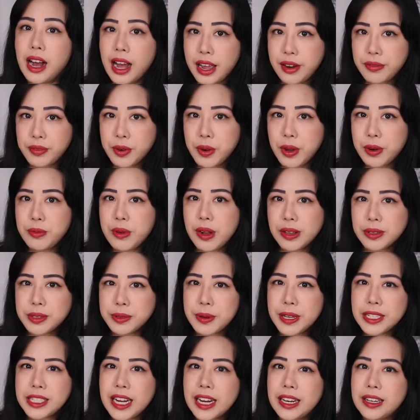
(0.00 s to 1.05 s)
Hi everyone, welcome to
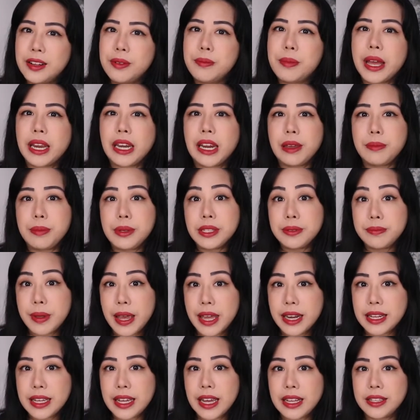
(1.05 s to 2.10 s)
my channel. My name is
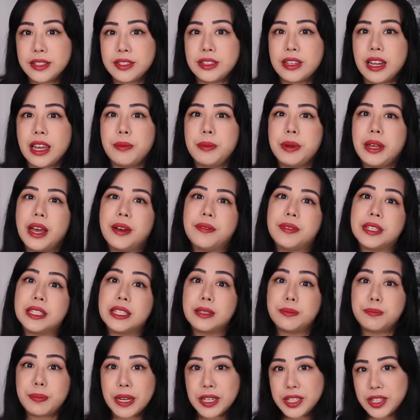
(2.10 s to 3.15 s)
Mandy and today we have a
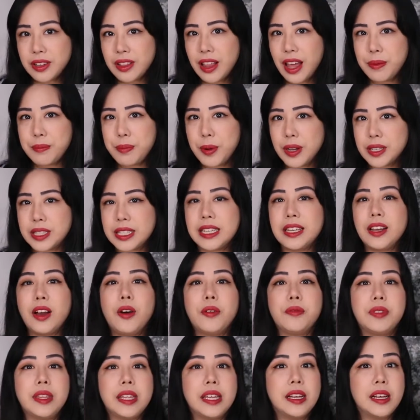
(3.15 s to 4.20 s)
special unboxing
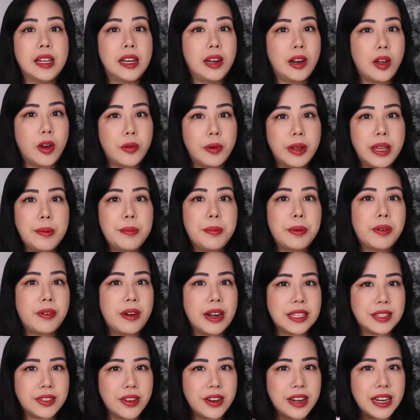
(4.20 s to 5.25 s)
of the Glowy
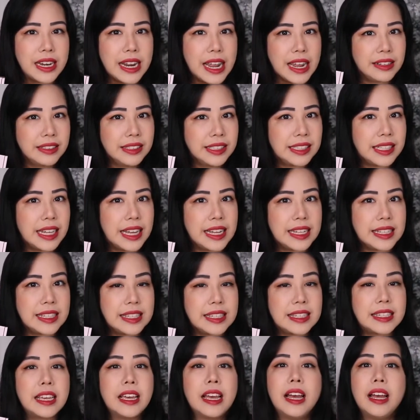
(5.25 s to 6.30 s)
press-on nail sets.
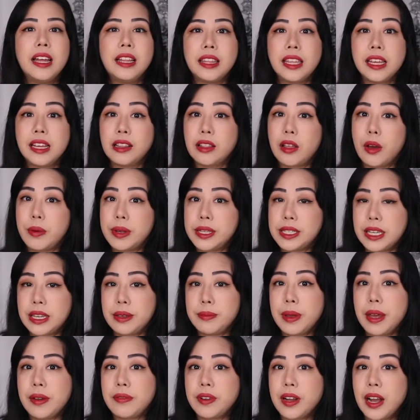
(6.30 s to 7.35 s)
The Glowy team
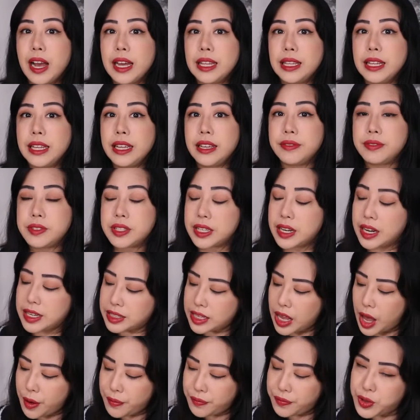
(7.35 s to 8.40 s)
have kindly gifted us
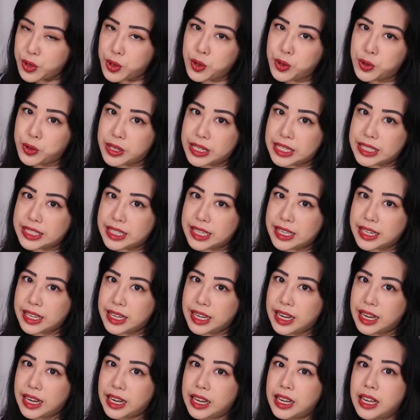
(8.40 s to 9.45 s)
a few goodies in
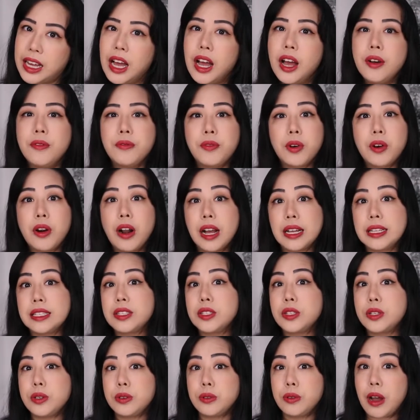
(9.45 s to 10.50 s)
here for
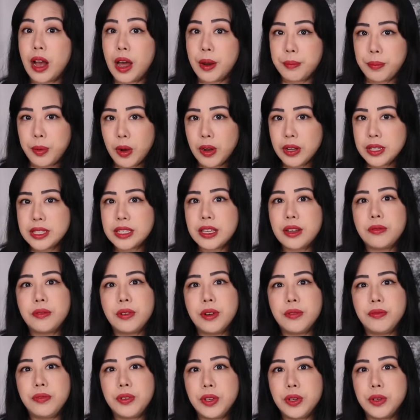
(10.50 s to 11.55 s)
us to unbox,
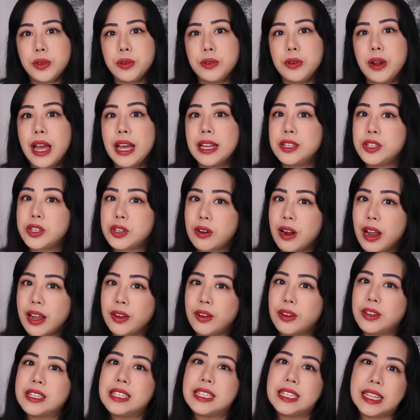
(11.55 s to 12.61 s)
review and try
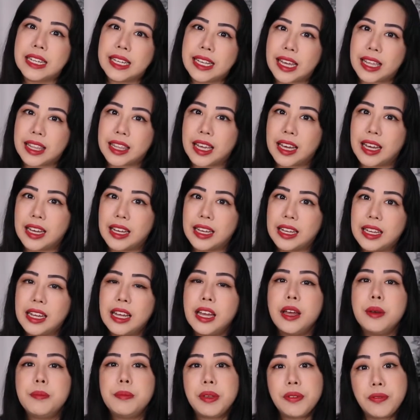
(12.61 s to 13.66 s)
on together.
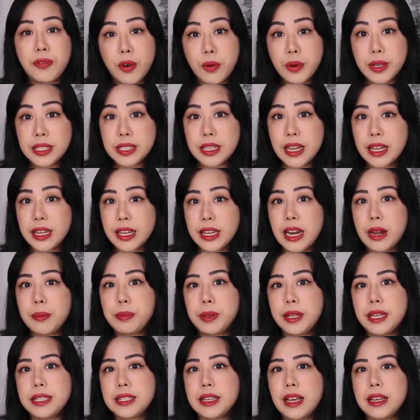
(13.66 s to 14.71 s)
Before we start, can I
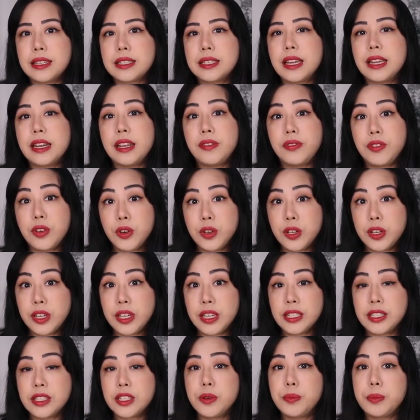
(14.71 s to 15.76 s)
please ask that if you're new
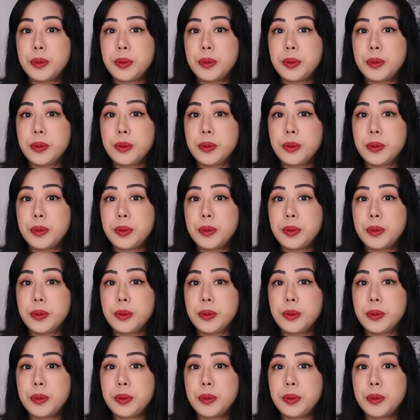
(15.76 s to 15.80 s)
here to